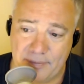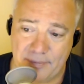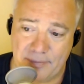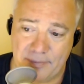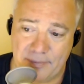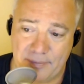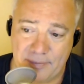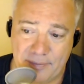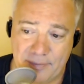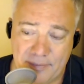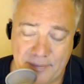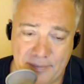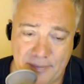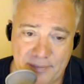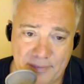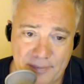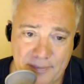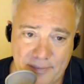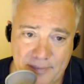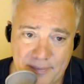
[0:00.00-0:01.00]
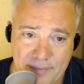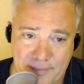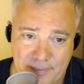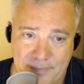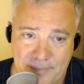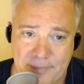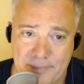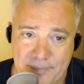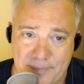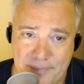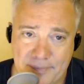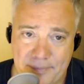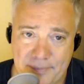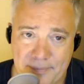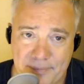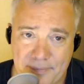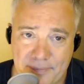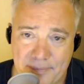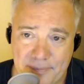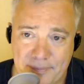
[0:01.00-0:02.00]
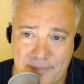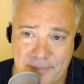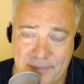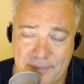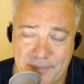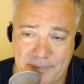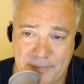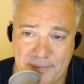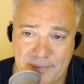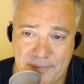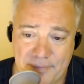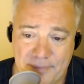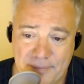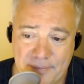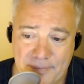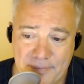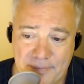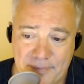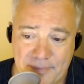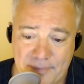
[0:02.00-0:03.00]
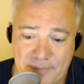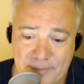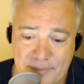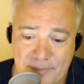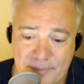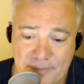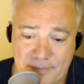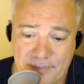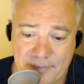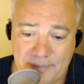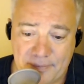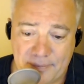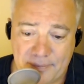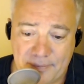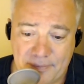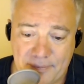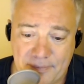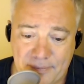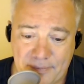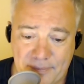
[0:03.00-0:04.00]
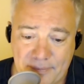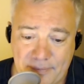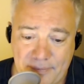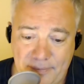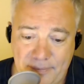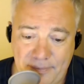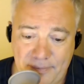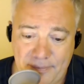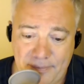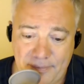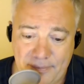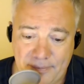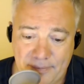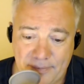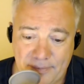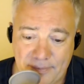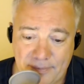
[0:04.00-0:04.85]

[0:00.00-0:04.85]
This person isn't speaking.